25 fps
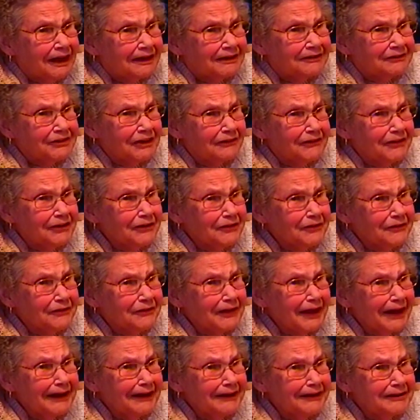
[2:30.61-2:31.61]
Did you ever hear
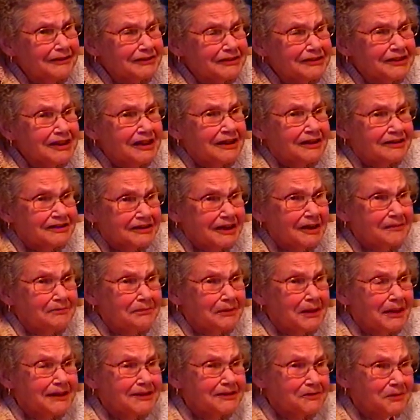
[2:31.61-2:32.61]
of that? Is
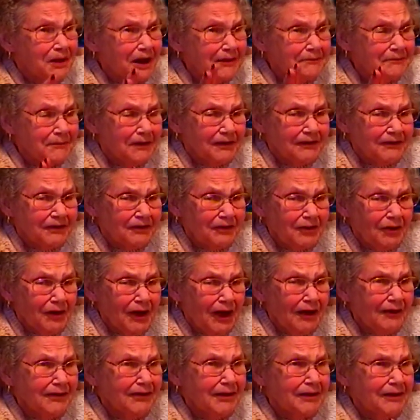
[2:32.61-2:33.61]
someplace, right? But you
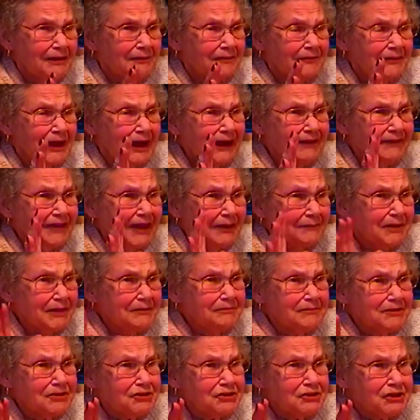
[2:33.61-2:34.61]
know how they have that
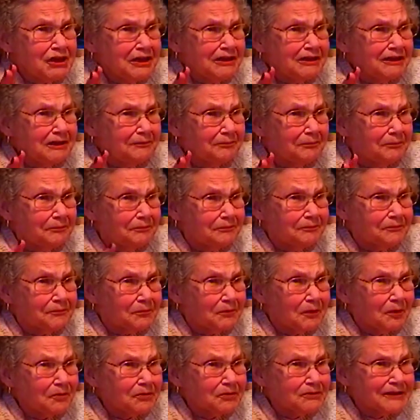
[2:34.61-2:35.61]
big machine that
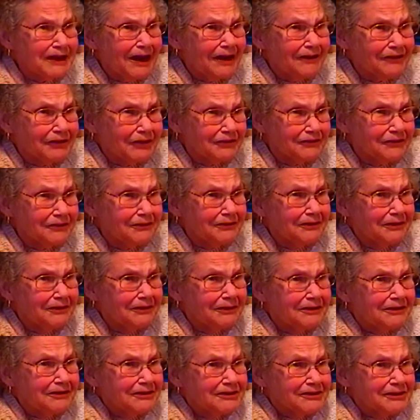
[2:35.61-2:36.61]
throws out the
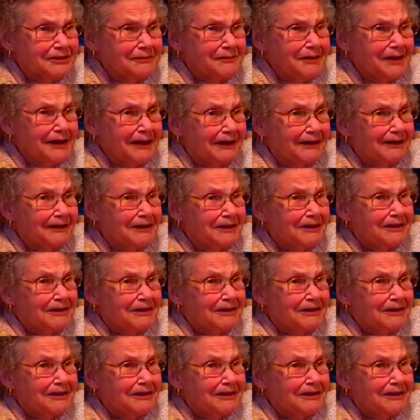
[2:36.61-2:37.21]
cement?